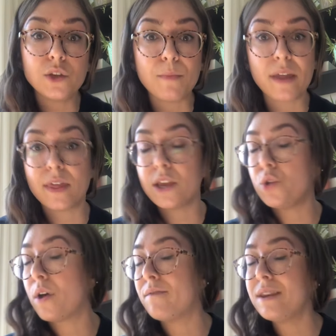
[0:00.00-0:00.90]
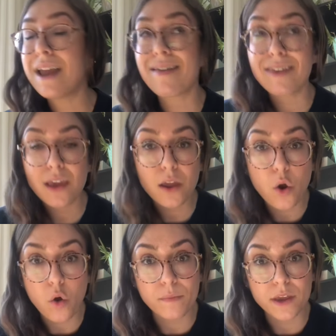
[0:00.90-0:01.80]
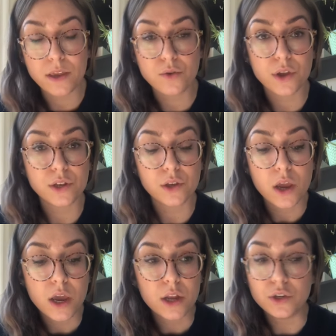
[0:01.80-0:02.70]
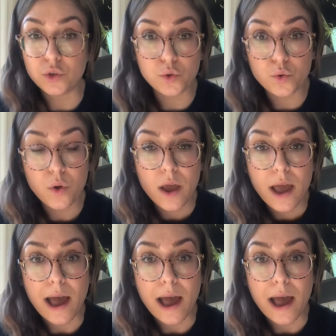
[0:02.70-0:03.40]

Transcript: You might think you have nothing at home that you can do,